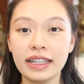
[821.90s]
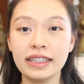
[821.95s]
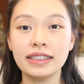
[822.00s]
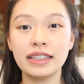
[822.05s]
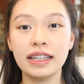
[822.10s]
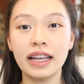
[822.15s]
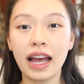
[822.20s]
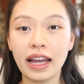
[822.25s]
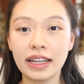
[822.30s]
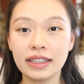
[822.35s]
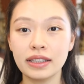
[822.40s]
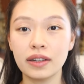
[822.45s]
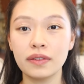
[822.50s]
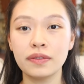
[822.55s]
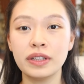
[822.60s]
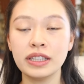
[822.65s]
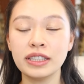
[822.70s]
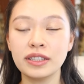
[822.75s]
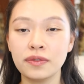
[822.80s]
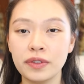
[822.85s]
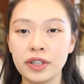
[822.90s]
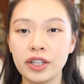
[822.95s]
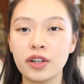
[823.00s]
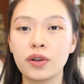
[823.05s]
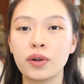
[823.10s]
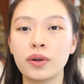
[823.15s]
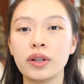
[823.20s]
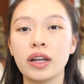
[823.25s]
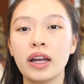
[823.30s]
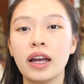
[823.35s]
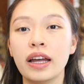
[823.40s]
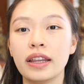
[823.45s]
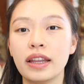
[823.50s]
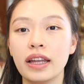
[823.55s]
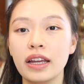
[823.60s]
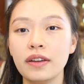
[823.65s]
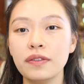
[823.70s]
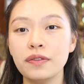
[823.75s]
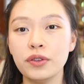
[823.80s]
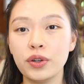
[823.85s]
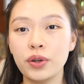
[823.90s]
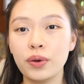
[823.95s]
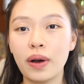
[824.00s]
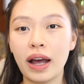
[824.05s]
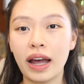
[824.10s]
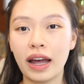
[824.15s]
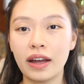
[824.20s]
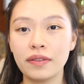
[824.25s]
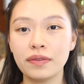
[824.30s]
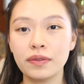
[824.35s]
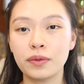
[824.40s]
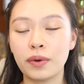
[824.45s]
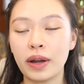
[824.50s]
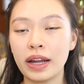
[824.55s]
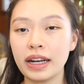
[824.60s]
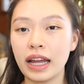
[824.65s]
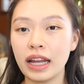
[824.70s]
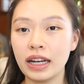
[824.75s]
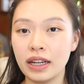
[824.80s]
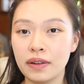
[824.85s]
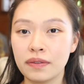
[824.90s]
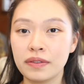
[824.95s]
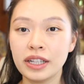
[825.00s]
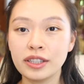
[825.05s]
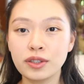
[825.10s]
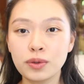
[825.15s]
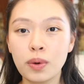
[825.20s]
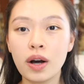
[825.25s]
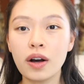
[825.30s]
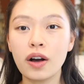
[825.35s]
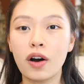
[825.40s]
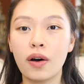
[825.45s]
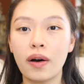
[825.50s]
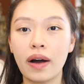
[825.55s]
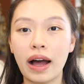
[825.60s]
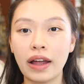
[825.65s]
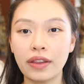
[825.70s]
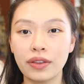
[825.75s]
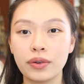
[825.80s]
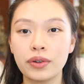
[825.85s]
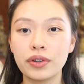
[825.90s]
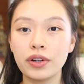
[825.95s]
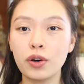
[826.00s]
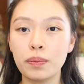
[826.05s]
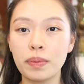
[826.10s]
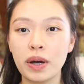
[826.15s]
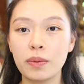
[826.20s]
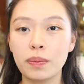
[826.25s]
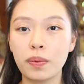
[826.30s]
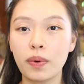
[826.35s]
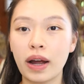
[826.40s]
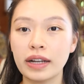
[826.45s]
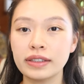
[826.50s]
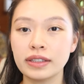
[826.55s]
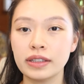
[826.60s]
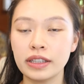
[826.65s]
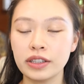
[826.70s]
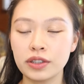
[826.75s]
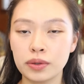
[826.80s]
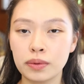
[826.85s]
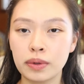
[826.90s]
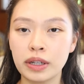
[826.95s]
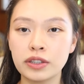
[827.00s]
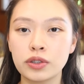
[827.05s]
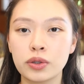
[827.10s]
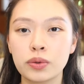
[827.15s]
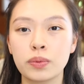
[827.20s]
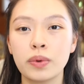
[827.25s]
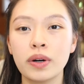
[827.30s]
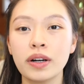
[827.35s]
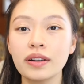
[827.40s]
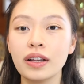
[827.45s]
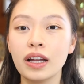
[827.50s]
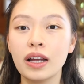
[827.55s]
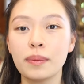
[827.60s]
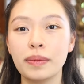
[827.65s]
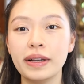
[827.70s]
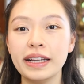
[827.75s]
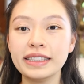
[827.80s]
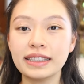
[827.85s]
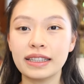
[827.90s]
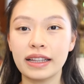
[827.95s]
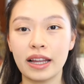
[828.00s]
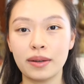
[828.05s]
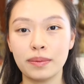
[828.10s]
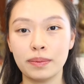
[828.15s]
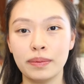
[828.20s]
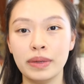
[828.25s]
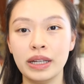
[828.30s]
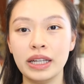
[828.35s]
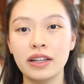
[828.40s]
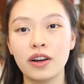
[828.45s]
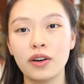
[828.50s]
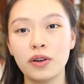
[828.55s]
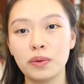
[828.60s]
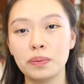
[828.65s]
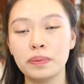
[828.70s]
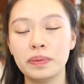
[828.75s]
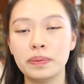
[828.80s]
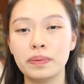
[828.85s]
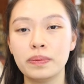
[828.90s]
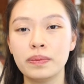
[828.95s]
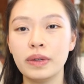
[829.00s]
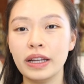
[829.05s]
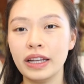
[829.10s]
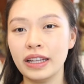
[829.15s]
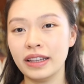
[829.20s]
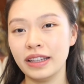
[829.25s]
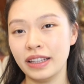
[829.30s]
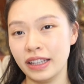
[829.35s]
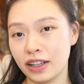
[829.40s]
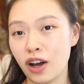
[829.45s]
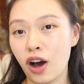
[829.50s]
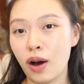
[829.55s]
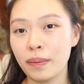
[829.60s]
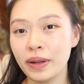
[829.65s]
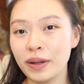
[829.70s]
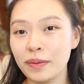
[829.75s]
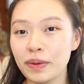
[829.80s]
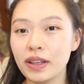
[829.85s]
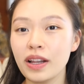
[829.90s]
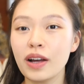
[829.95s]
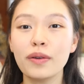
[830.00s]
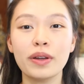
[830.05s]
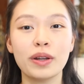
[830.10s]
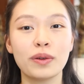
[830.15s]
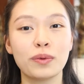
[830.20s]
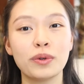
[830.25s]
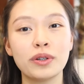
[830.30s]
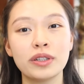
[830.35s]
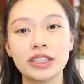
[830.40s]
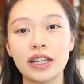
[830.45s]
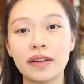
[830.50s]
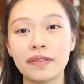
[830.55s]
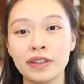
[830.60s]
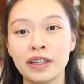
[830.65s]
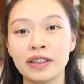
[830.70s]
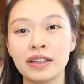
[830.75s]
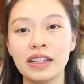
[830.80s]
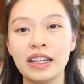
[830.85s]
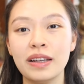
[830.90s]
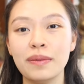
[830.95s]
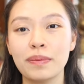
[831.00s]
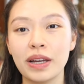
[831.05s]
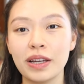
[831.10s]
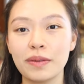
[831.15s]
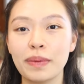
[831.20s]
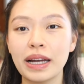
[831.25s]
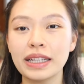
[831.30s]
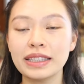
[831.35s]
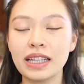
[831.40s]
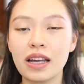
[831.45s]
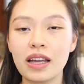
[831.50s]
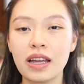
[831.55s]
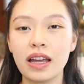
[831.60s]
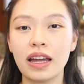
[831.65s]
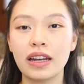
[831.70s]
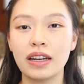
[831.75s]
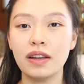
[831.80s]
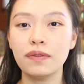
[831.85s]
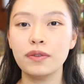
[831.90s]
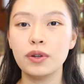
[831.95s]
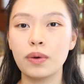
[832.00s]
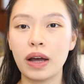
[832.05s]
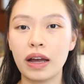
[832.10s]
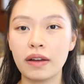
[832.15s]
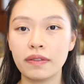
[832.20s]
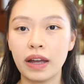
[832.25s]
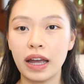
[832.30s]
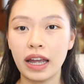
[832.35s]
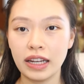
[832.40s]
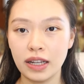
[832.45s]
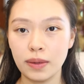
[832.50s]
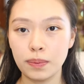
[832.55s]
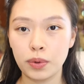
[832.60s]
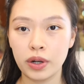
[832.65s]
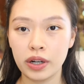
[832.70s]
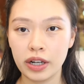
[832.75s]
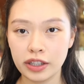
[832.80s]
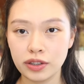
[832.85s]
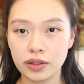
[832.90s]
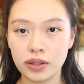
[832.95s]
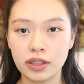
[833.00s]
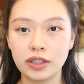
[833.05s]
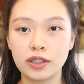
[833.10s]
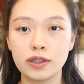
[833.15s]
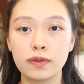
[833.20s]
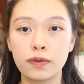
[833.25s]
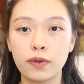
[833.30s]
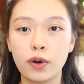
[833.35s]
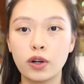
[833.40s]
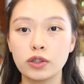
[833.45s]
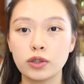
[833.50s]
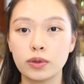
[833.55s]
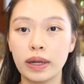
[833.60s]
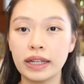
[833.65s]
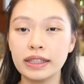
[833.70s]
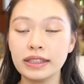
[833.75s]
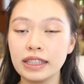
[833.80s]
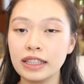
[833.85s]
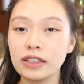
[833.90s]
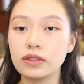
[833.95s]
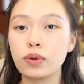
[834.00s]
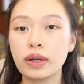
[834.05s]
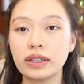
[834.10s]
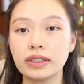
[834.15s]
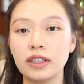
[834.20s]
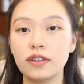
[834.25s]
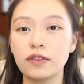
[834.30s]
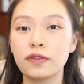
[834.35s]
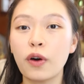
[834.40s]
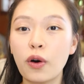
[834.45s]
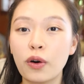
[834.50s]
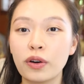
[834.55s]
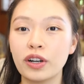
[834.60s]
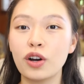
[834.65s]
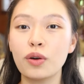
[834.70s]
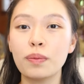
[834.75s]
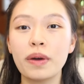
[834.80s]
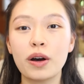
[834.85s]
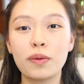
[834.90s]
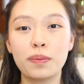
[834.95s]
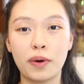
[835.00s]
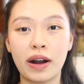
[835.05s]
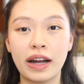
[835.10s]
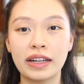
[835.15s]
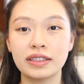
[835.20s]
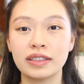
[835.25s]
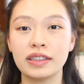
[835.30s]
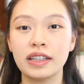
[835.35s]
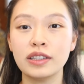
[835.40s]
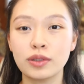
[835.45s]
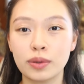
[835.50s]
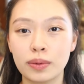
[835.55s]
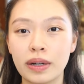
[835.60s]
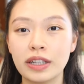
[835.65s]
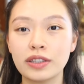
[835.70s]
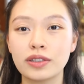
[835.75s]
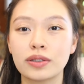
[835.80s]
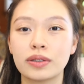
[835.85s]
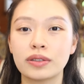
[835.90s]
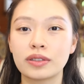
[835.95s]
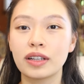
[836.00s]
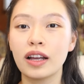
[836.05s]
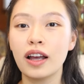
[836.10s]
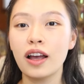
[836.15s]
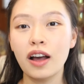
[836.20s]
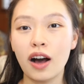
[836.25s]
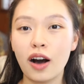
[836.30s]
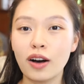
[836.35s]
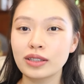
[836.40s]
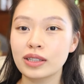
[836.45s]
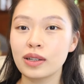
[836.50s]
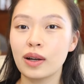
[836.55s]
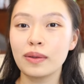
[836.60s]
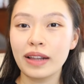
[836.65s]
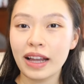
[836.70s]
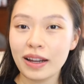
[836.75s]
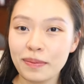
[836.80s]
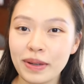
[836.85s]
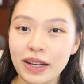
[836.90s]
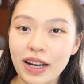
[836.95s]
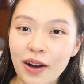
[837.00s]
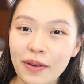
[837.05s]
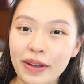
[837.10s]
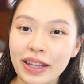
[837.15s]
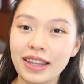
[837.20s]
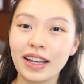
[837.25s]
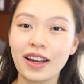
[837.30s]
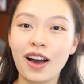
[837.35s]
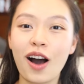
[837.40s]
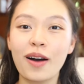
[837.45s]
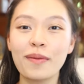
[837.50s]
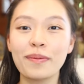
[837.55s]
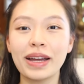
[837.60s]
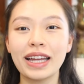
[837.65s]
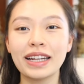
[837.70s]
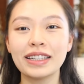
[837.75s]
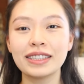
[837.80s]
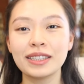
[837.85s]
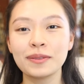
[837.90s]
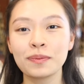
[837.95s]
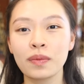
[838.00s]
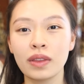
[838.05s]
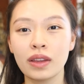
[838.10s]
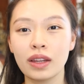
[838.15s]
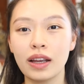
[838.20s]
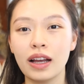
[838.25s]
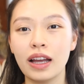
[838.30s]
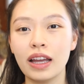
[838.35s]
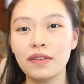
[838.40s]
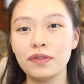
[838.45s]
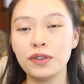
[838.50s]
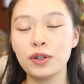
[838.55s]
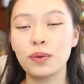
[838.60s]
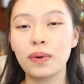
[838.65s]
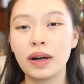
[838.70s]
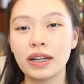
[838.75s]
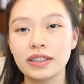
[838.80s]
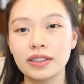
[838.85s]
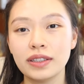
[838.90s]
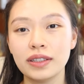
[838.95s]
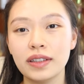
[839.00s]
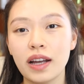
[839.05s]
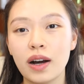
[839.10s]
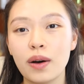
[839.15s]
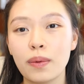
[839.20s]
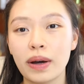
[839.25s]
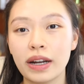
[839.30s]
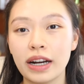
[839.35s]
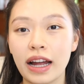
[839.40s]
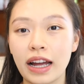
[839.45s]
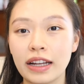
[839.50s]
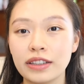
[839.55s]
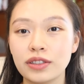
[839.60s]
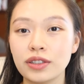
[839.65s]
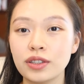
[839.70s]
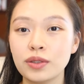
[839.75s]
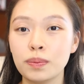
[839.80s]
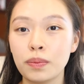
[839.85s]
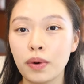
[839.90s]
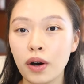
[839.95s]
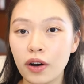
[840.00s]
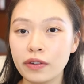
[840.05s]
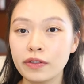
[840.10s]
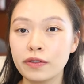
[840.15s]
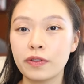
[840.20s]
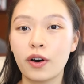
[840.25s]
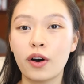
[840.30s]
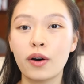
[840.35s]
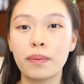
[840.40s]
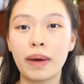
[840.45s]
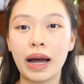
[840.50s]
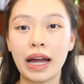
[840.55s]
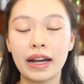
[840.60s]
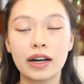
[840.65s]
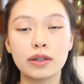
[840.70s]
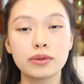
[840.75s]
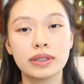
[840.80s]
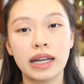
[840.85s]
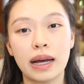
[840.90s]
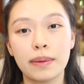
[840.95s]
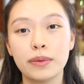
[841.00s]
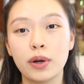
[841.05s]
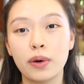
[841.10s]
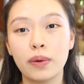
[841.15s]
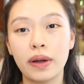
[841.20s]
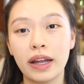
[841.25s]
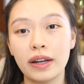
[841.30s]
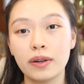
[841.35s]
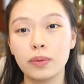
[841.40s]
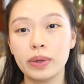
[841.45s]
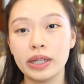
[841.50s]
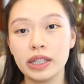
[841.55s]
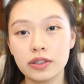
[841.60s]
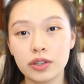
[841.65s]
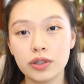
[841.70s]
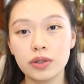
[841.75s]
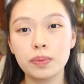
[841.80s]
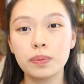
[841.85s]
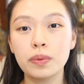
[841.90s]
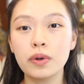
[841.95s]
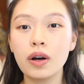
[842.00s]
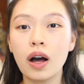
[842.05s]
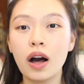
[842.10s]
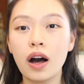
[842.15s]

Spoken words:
is the end of this video. If you have read any of this work or other Nobel Prize Literature work, please let me know in the comment below. It would definitely make my day. And if you have any predictions for 2024 Nobel Prize Literatures, also let me know in the comments. If you want to know what I just bought for my autumnal and winter book